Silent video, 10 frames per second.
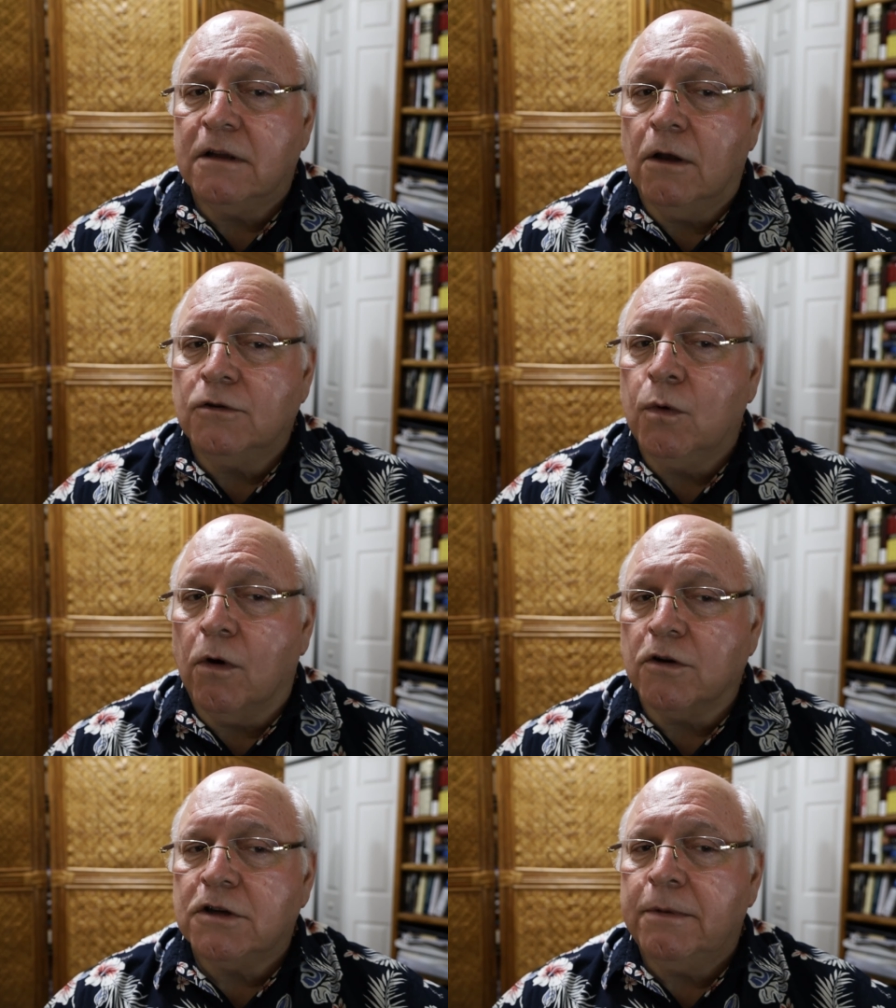and those who
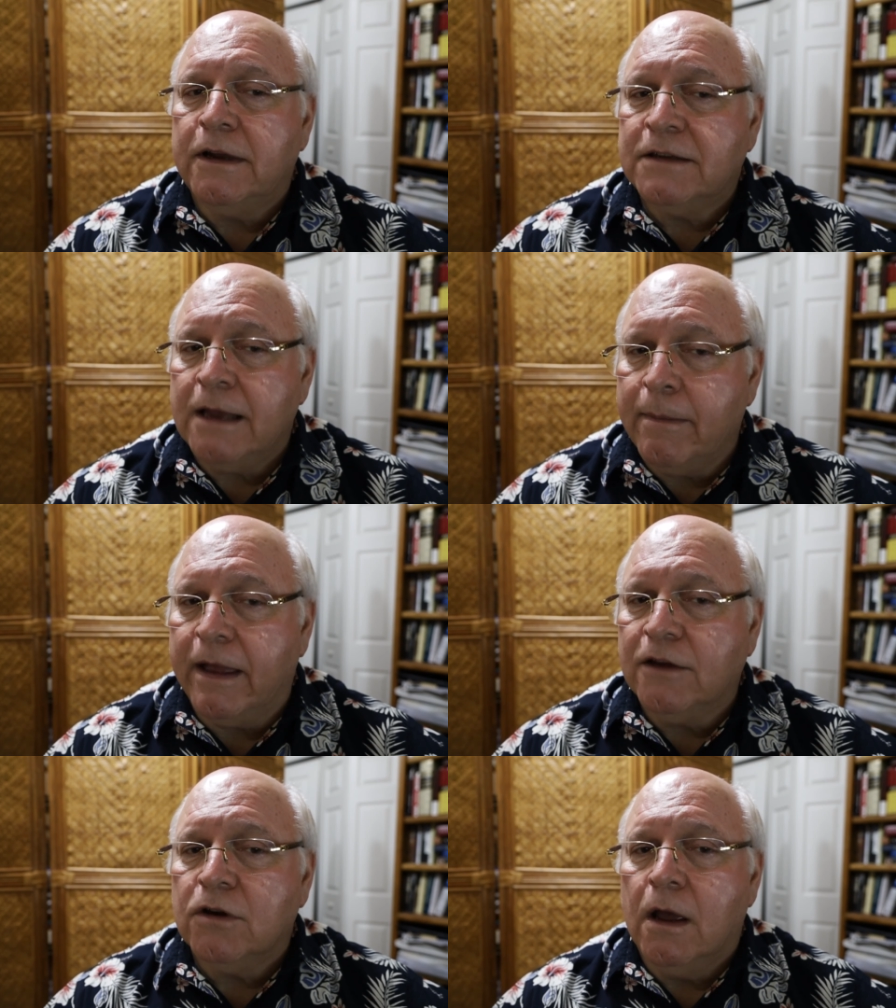worshipped his
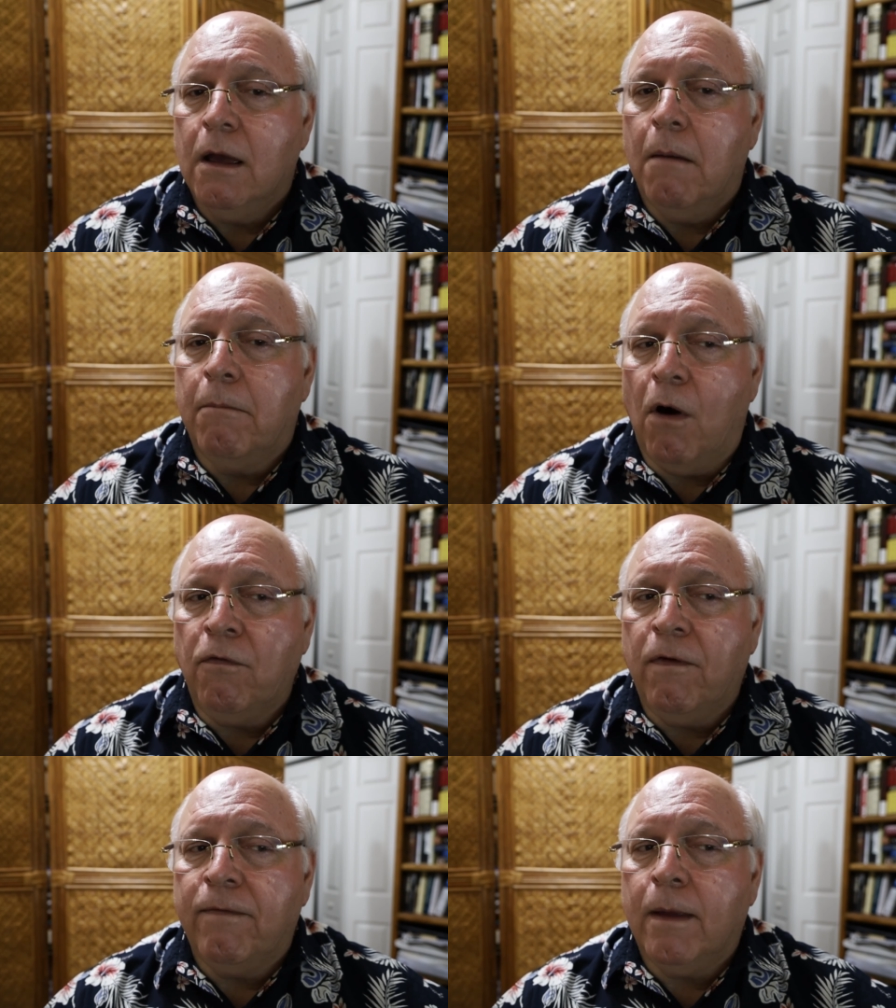image.
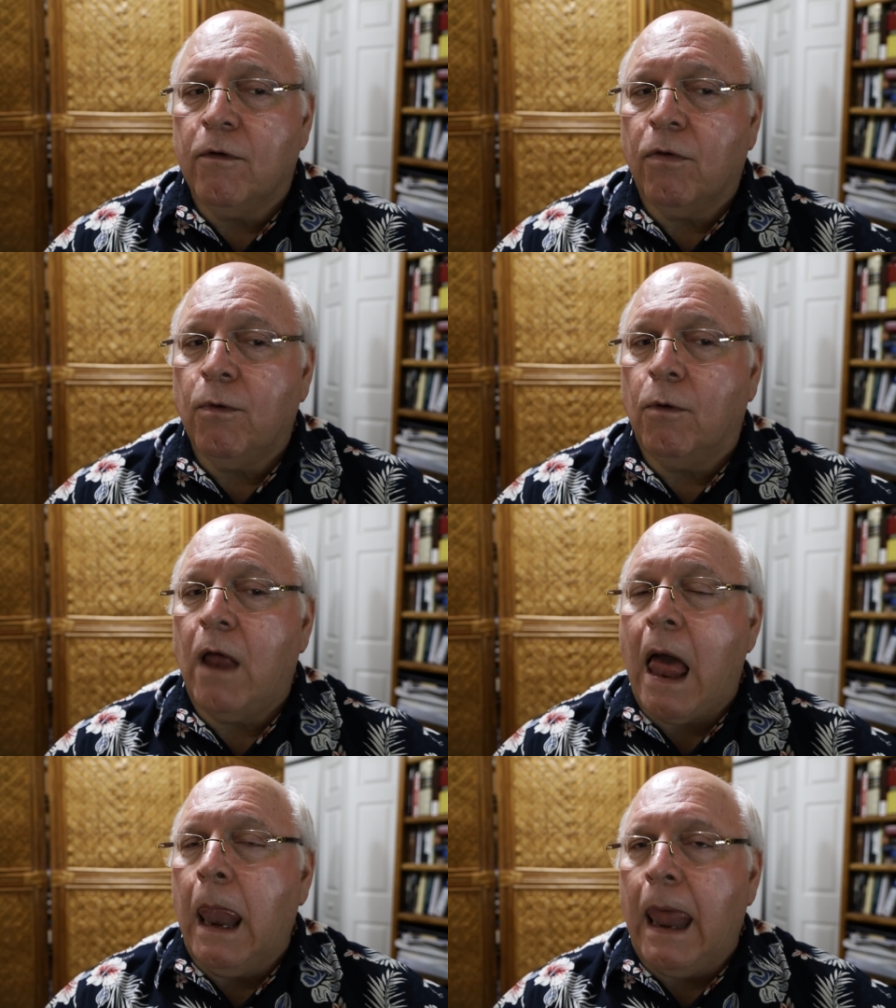Both of them were thrown
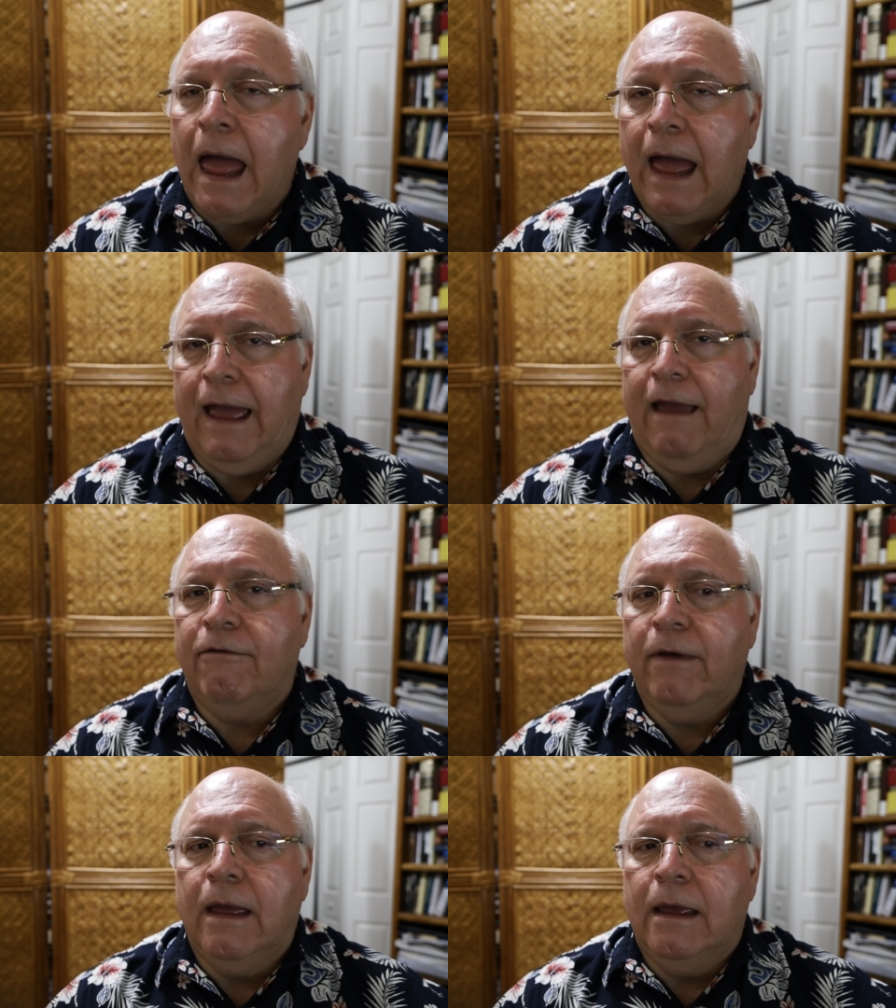
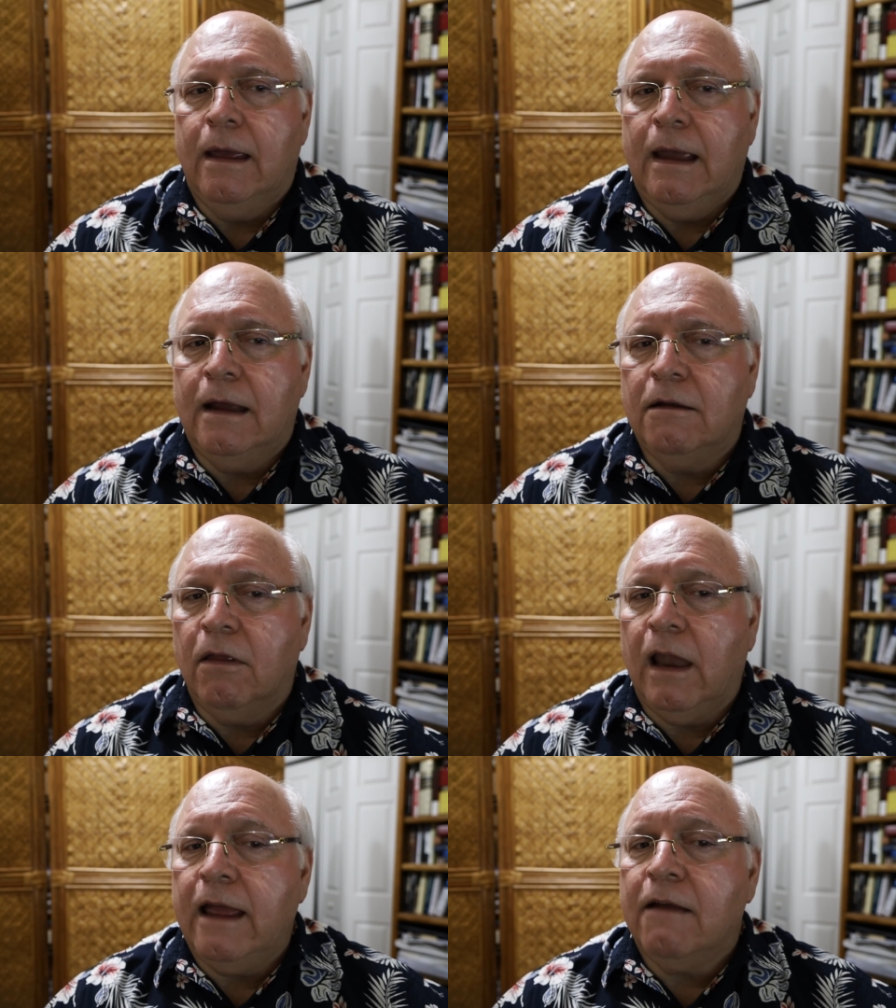alive into the
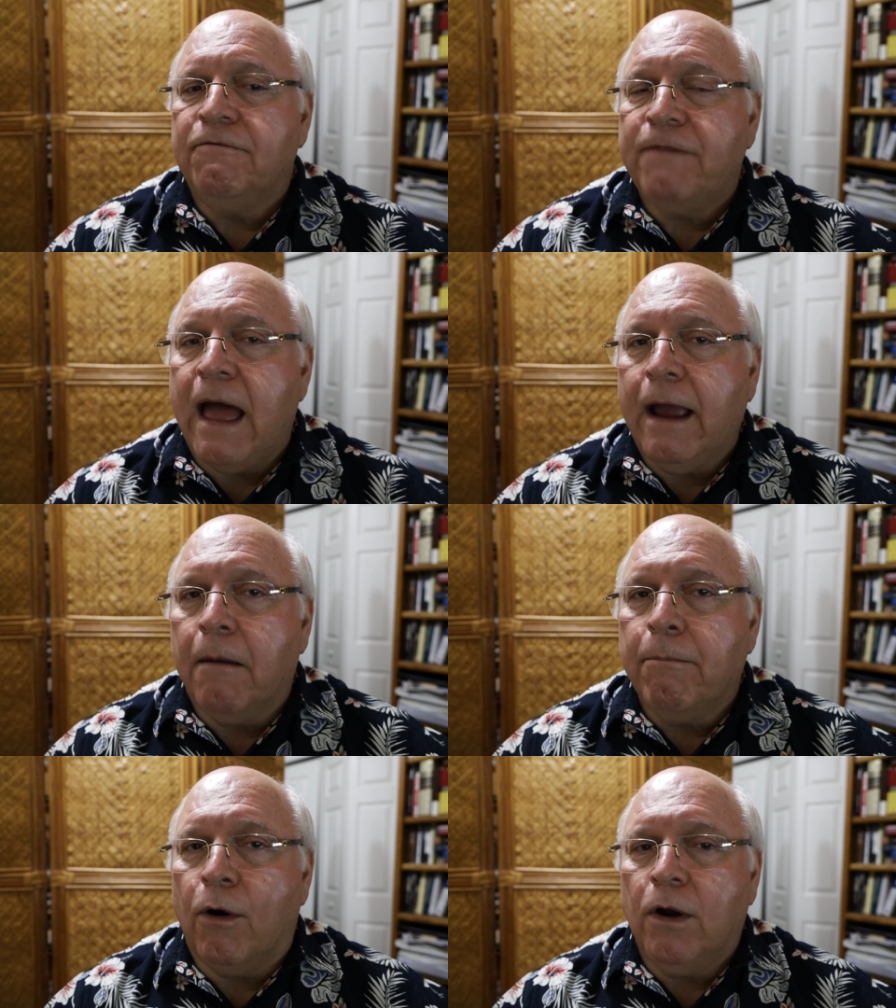lake of
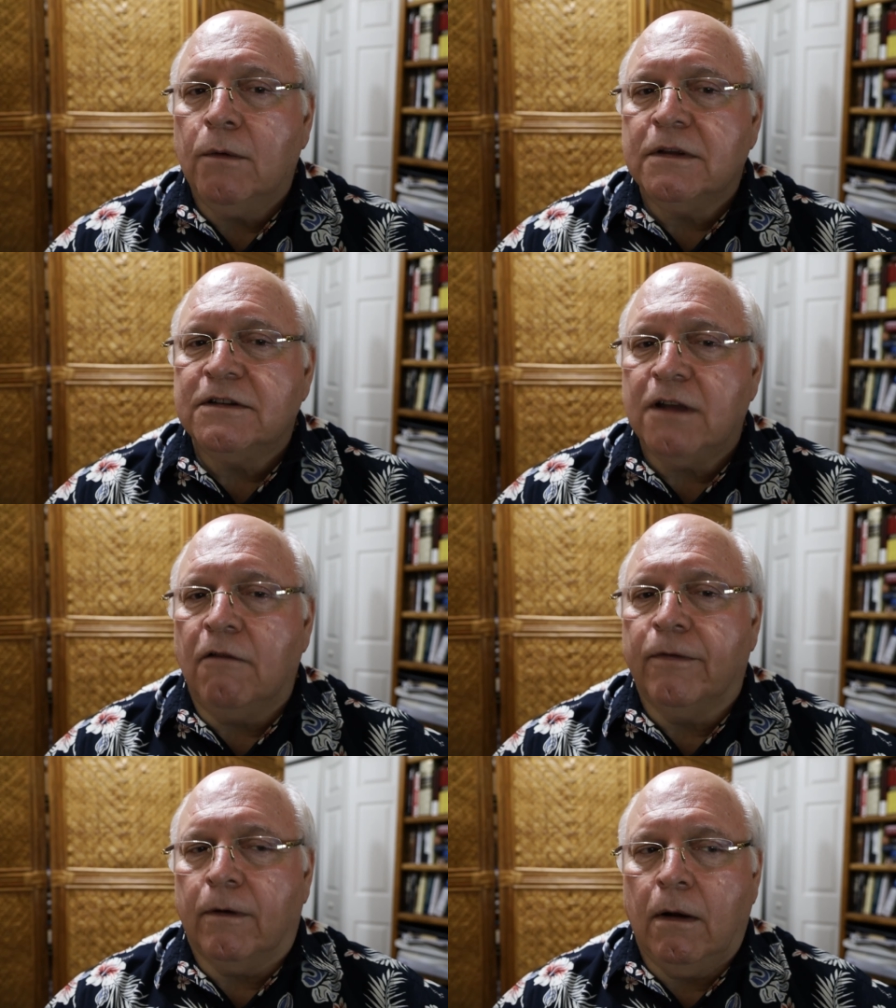fire burning with
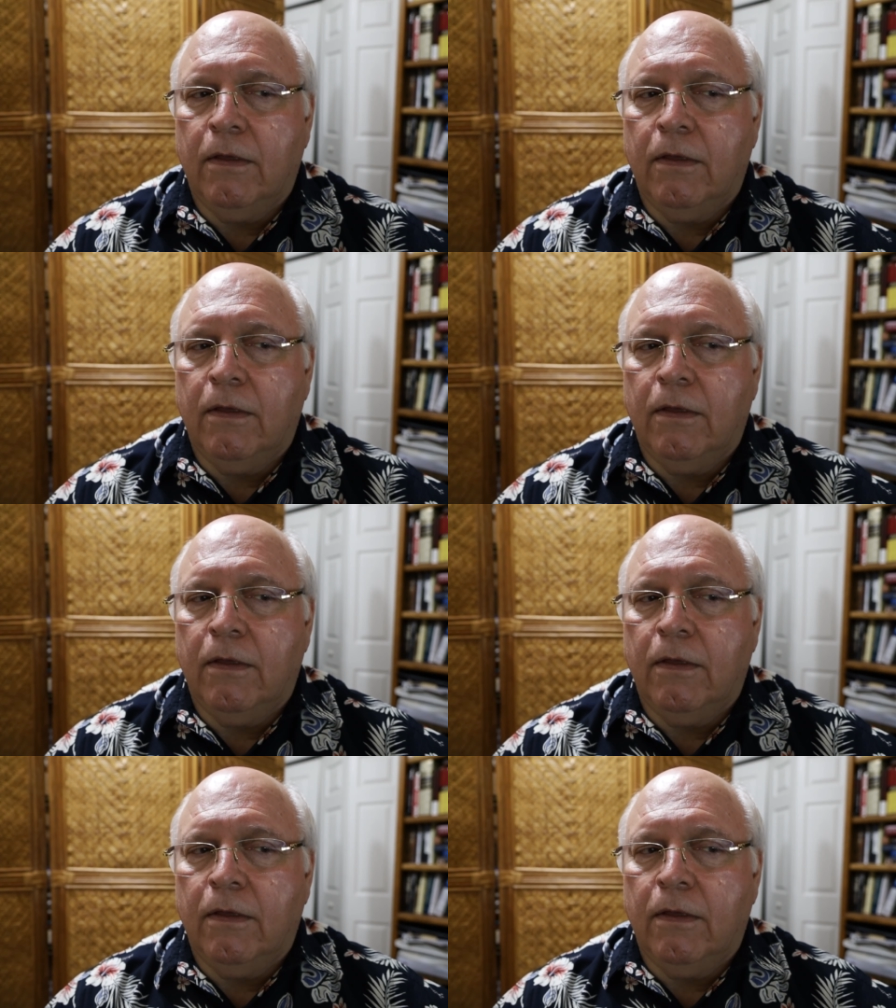sulfur.